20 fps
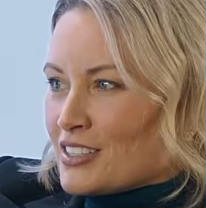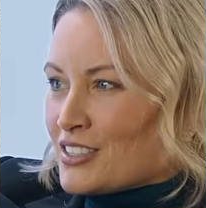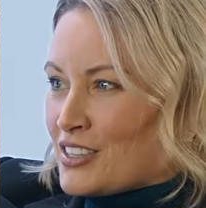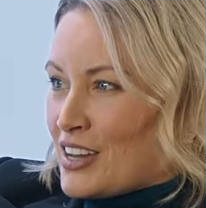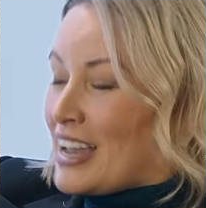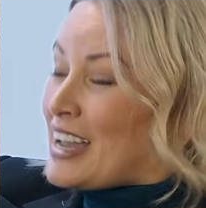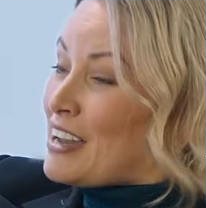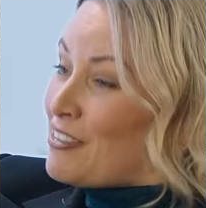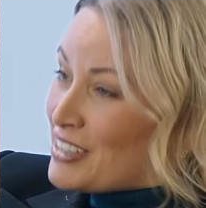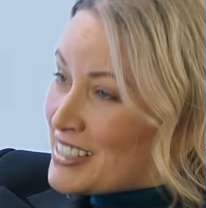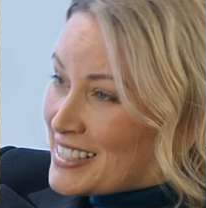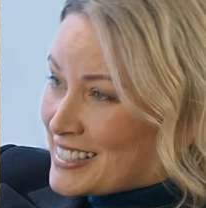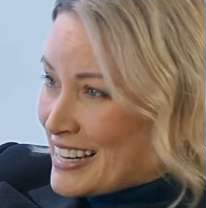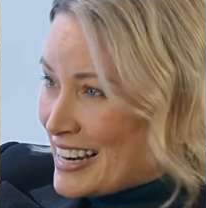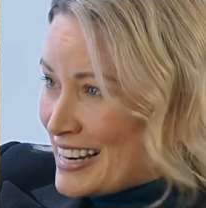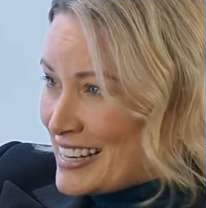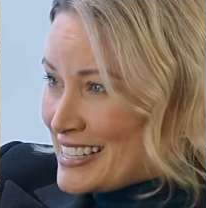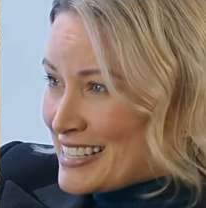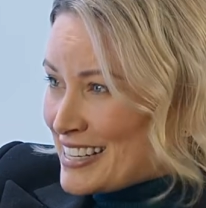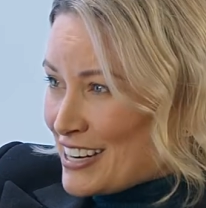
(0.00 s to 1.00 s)
So every
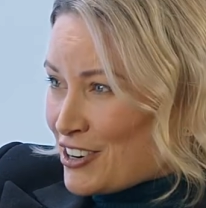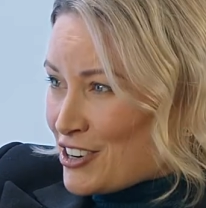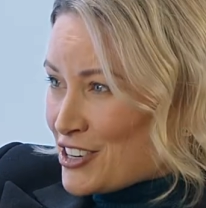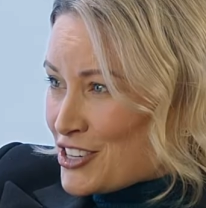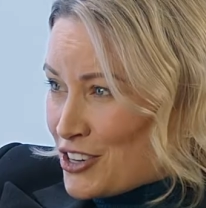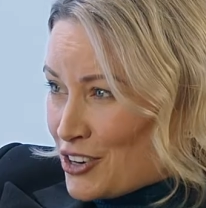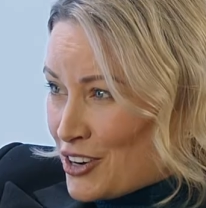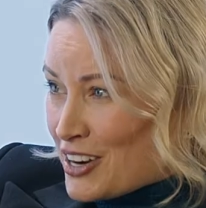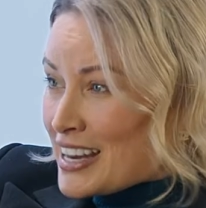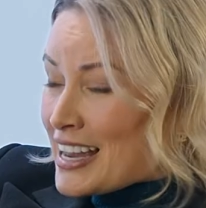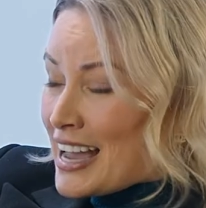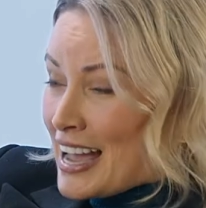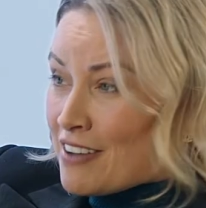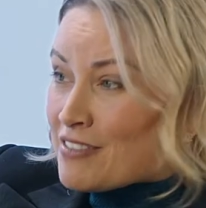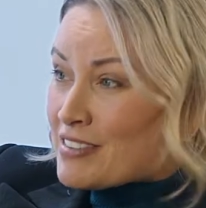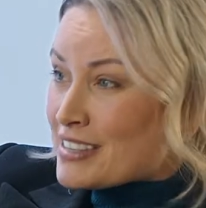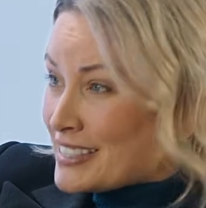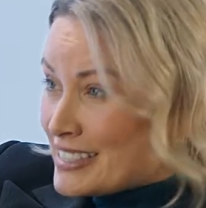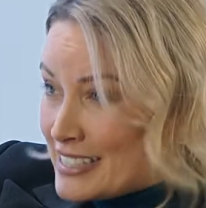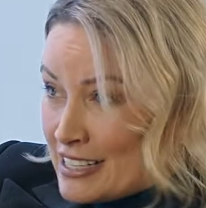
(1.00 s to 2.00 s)
state and territory
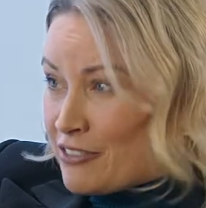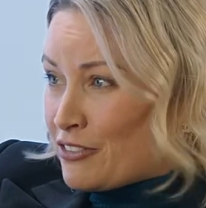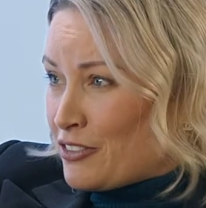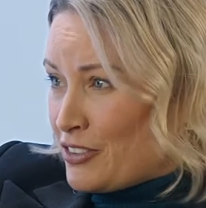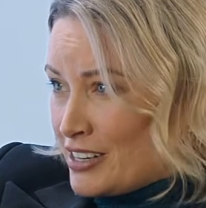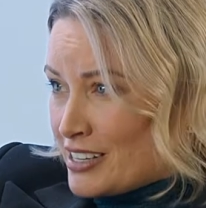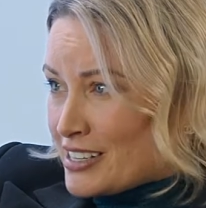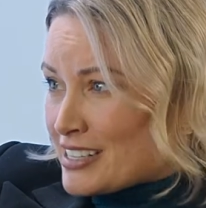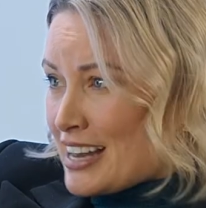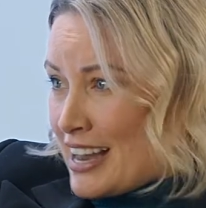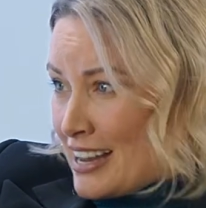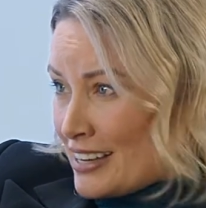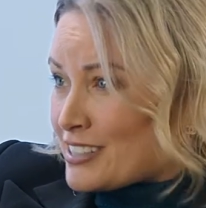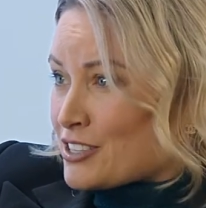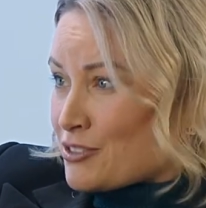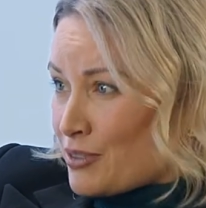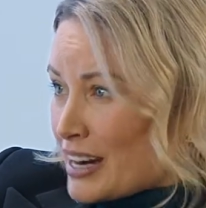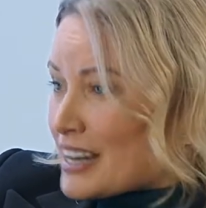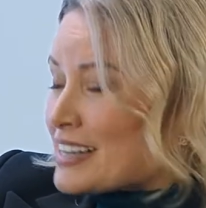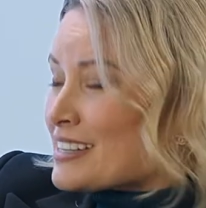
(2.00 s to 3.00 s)
has different
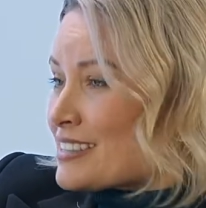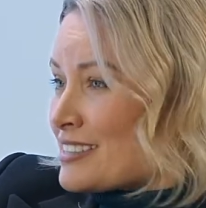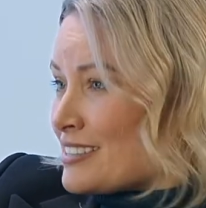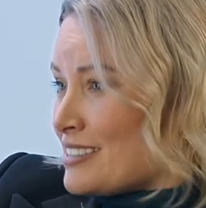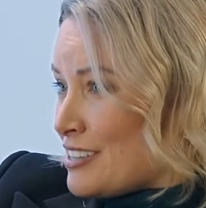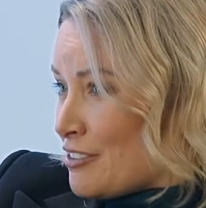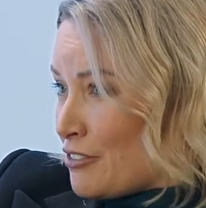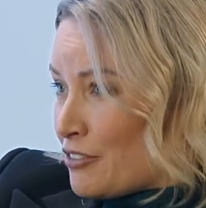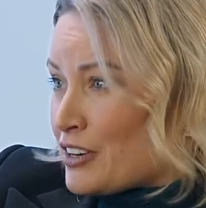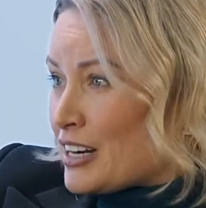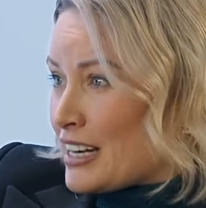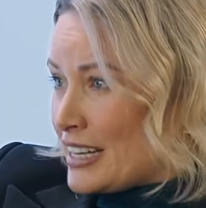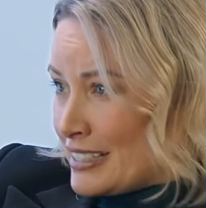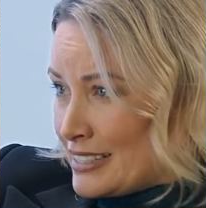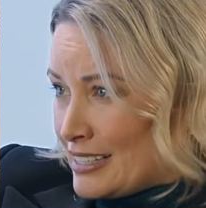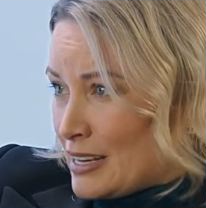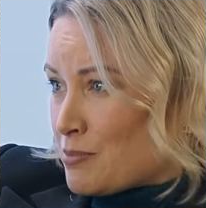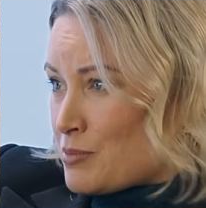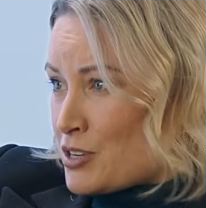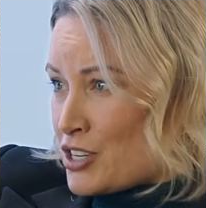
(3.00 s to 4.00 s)
tax rates and different
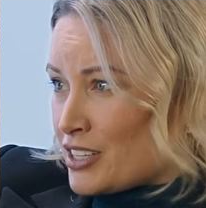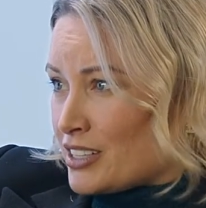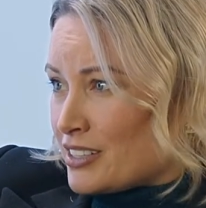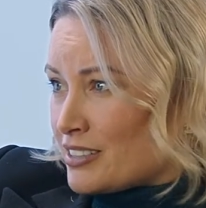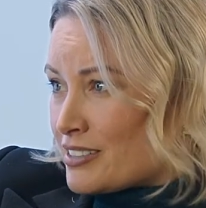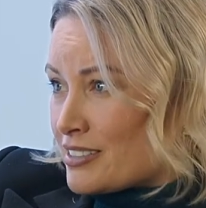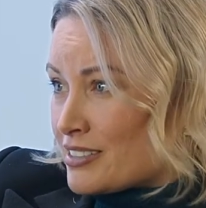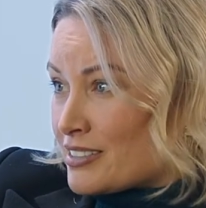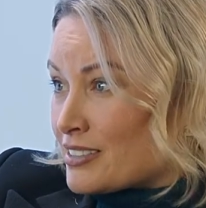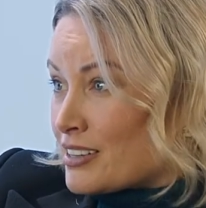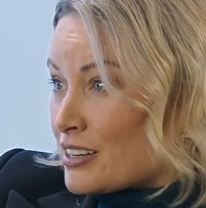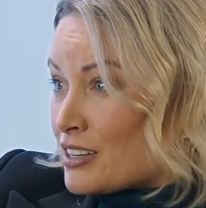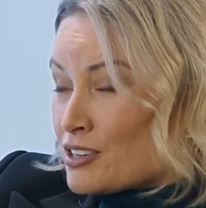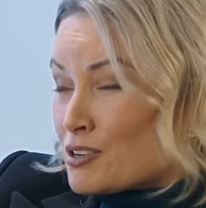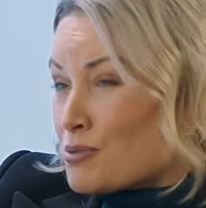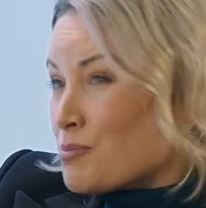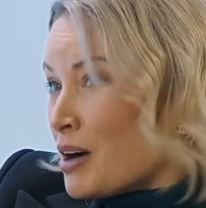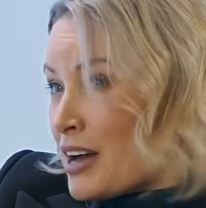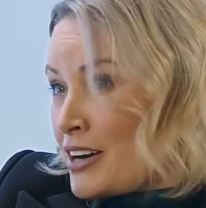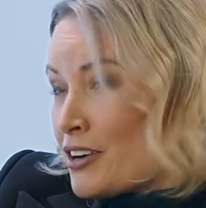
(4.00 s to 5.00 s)
exemptions.
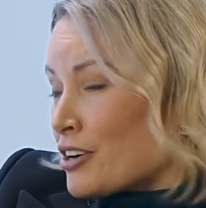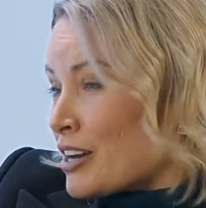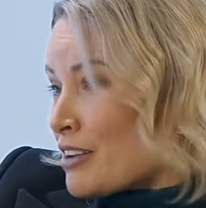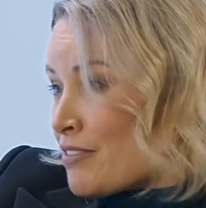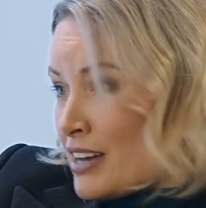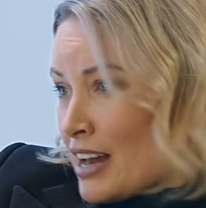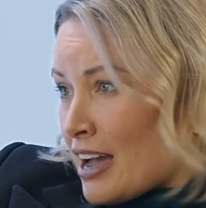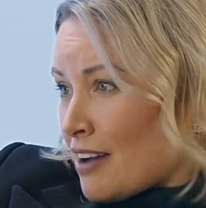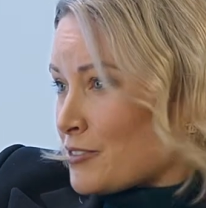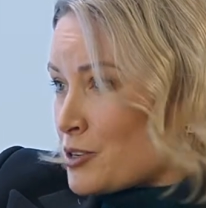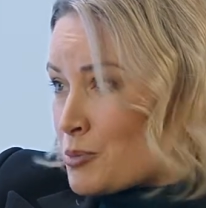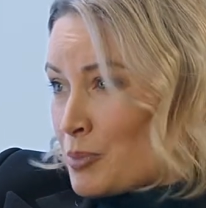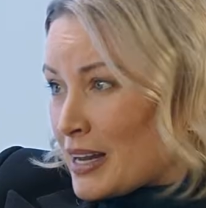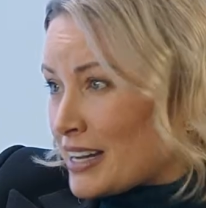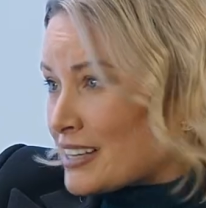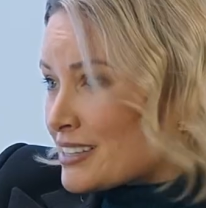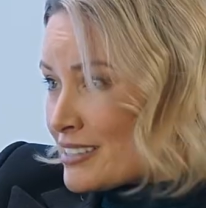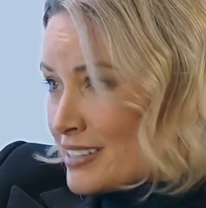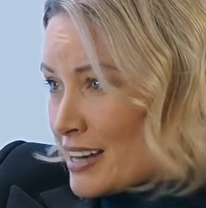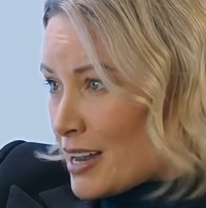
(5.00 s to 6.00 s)
You might not even have to
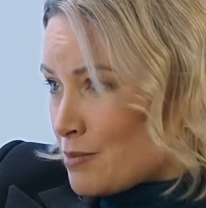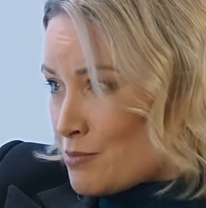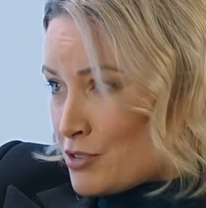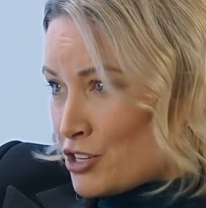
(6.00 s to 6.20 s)
pay stamp